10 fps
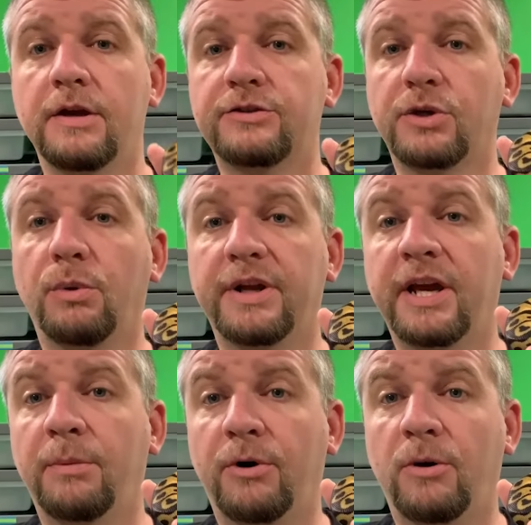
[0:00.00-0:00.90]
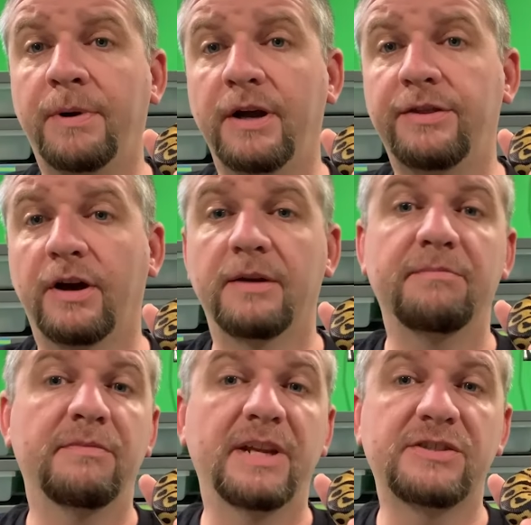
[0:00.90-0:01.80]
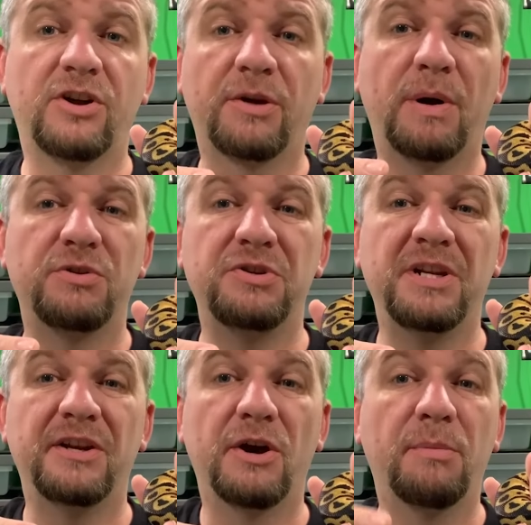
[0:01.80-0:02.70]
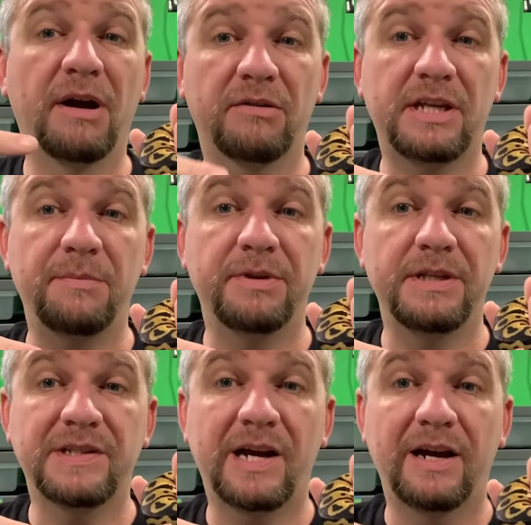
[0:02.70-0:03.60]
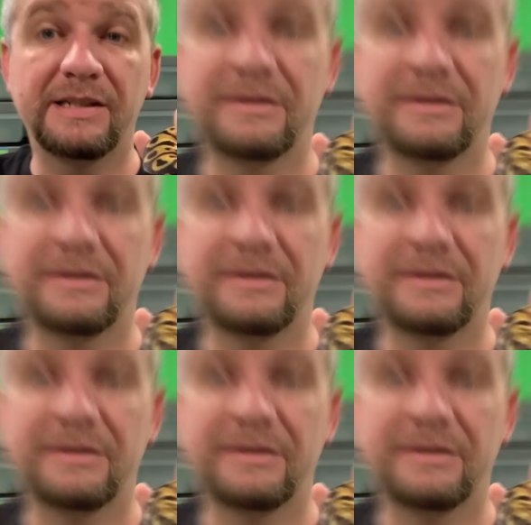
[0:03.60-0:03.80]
So you want to get a ball python. Let's talk about what you need to know about keeping these guys.